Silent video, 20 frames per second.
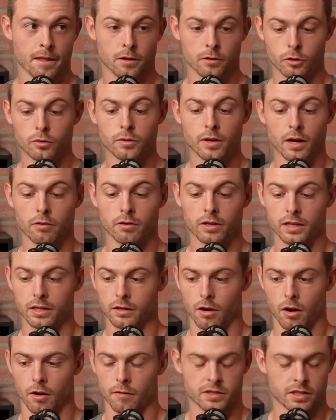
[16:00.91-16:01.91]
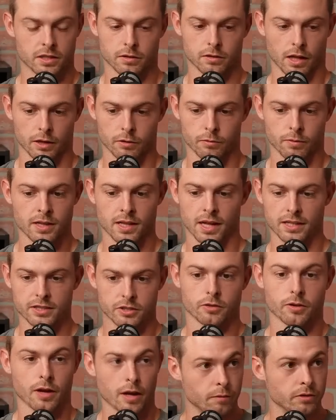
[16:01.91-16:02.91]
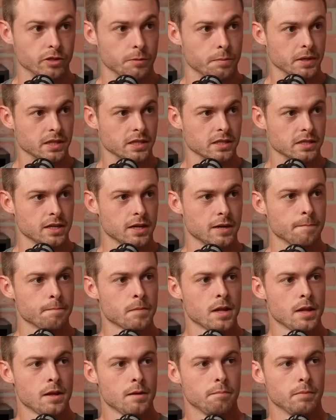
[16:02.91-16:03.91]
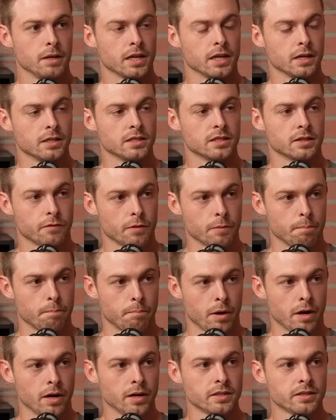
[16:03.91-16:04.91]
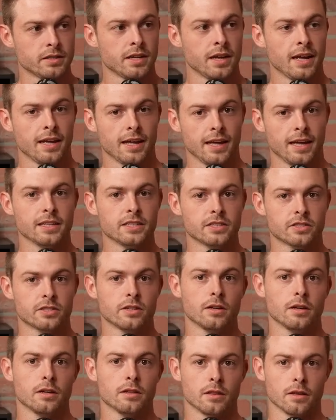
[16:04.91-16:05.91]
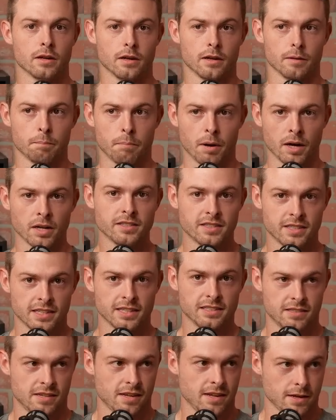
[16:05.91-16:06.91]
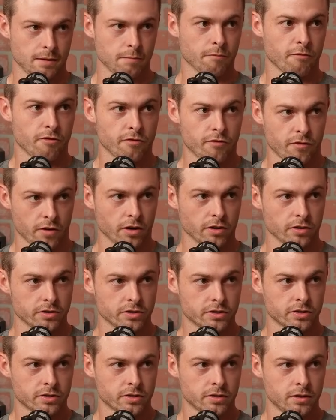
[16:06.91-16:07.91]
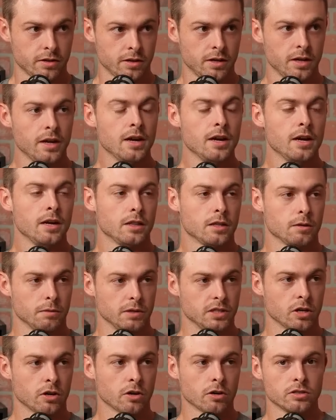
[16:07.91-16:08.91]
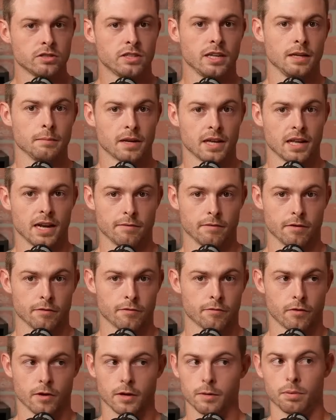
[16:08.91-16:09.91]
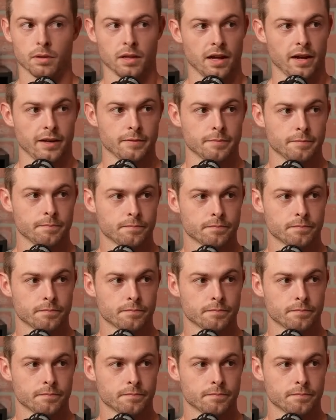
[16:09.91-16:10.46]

Luke Elkin all of a sudden realizes, okay, we should this up, because if the punt hits the punting team first, the return team can have a free play.